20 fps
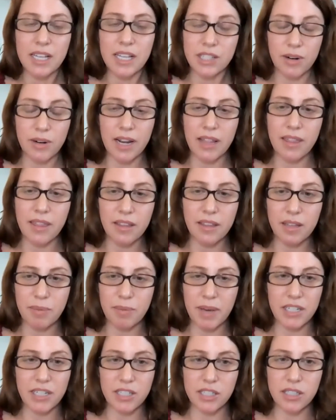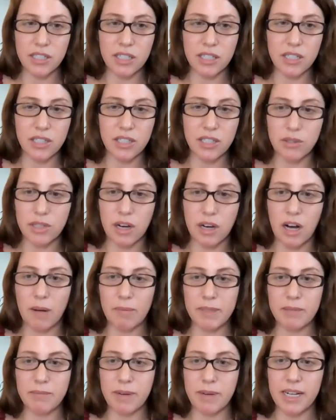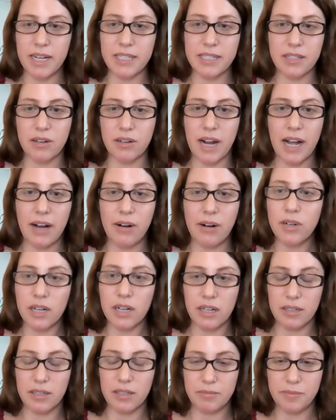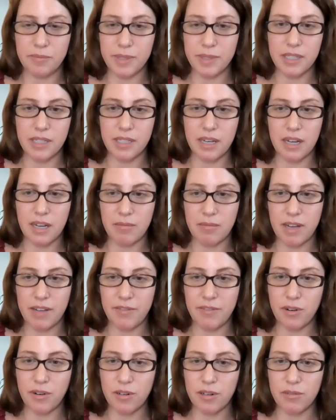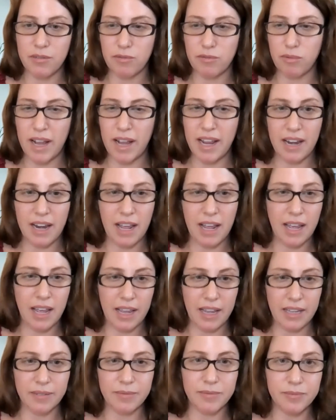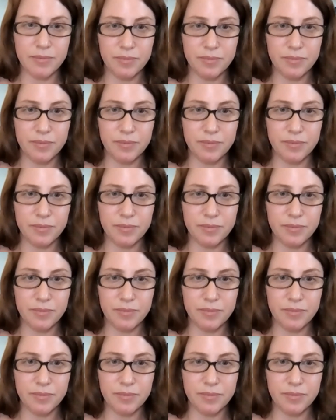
Is there anything that patients can do to optimize their outcomes? I've heard of Retin-A.